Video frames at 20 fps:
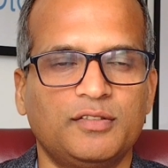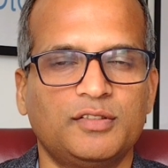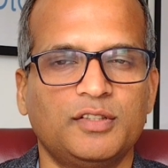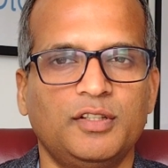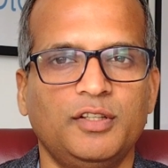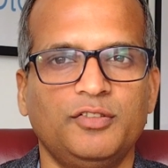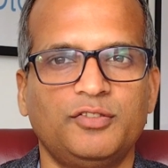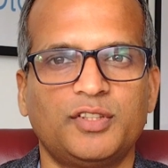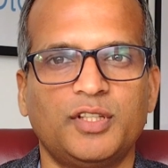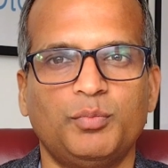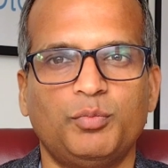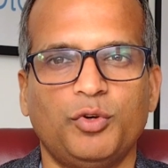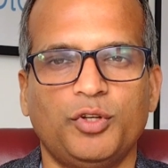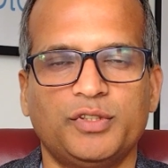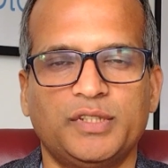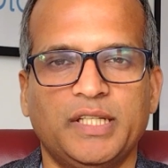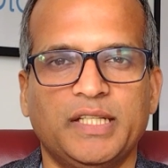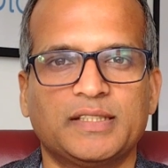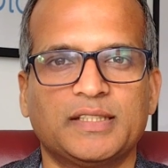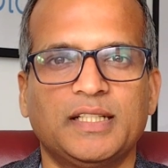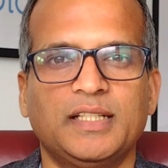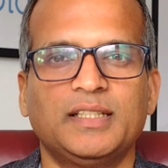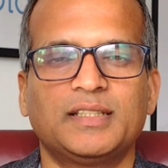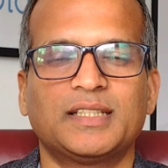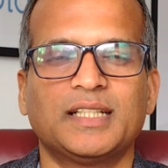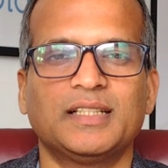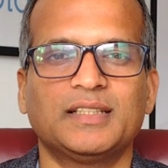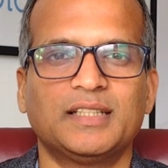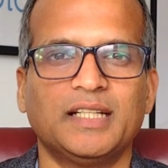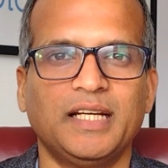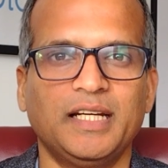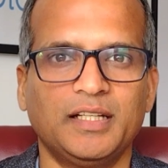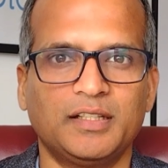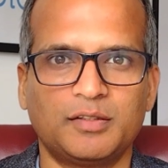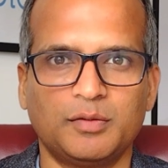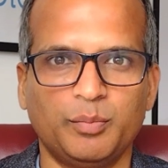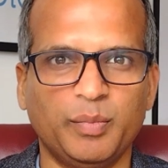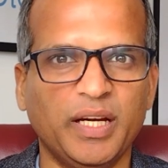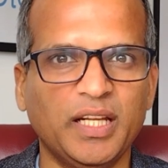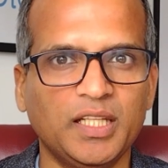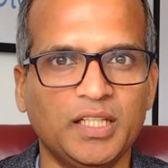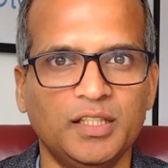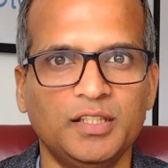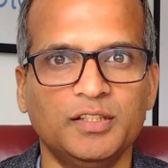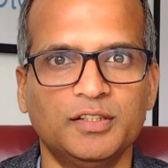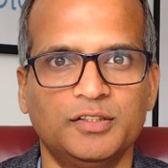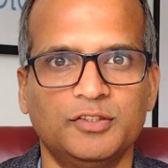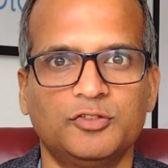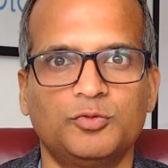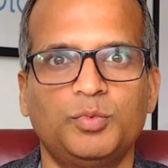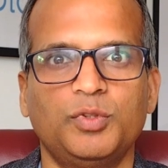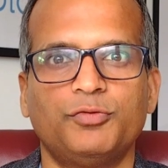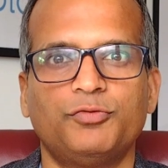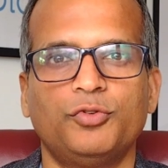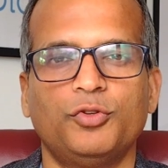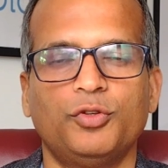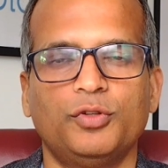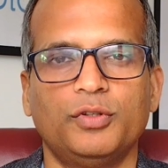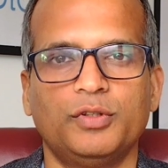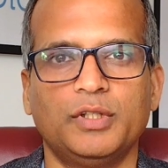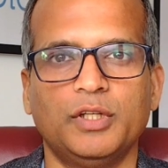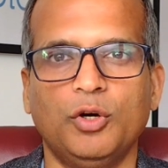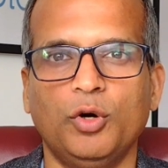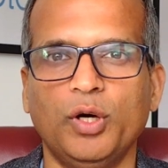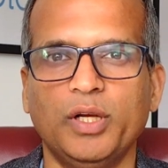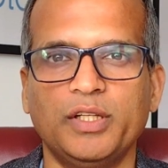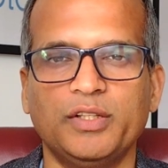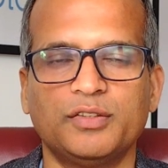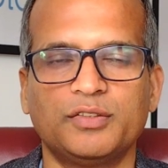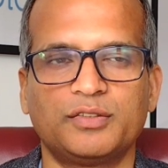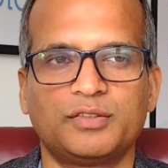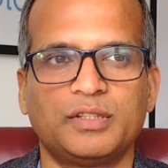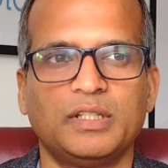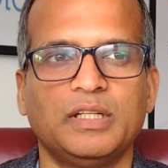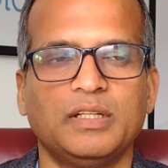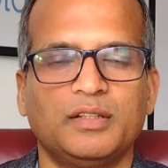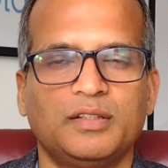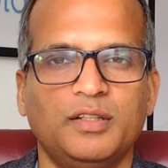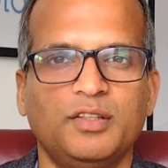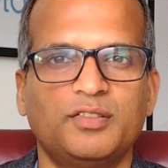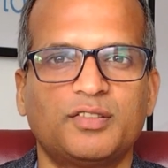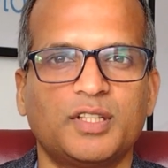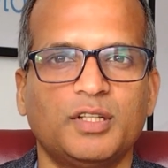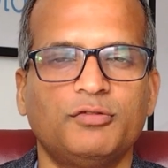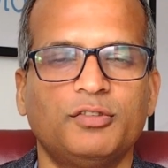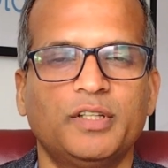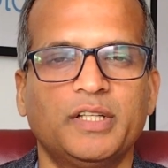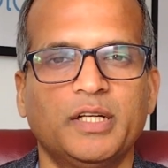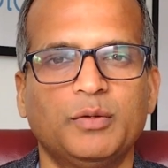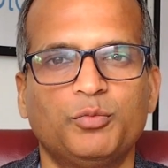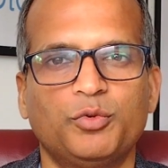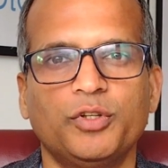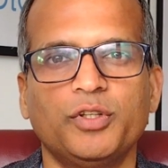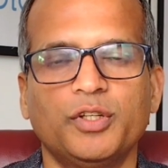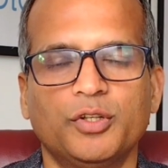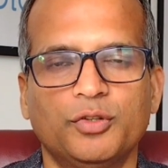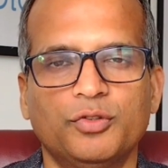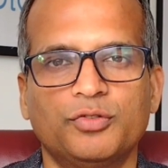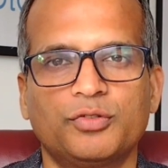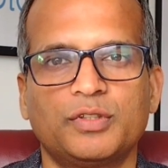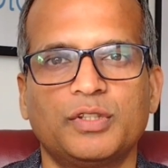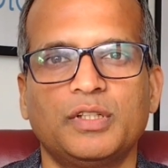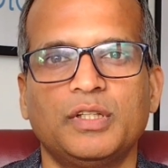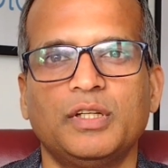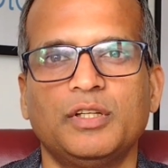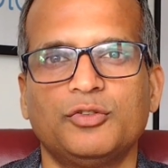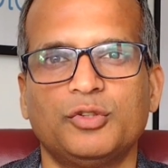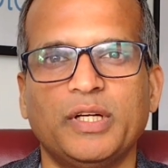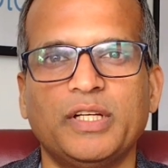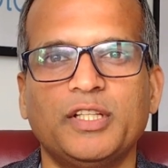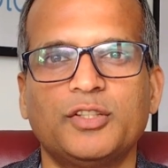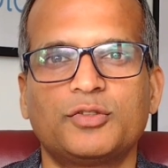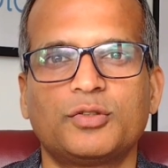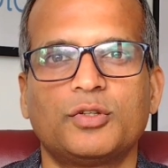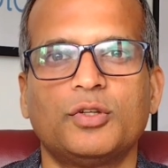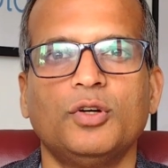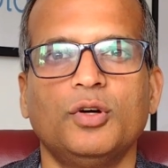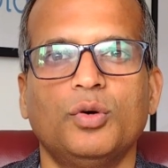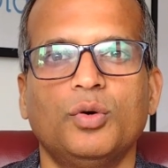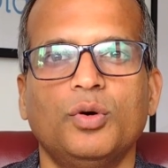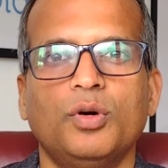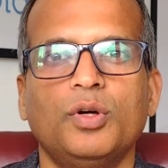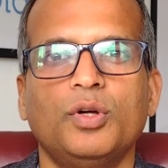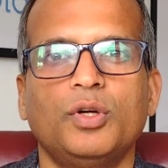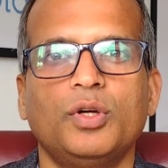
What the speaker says: a risky project and it can take many years before the oil is discovered and produced, so I need to know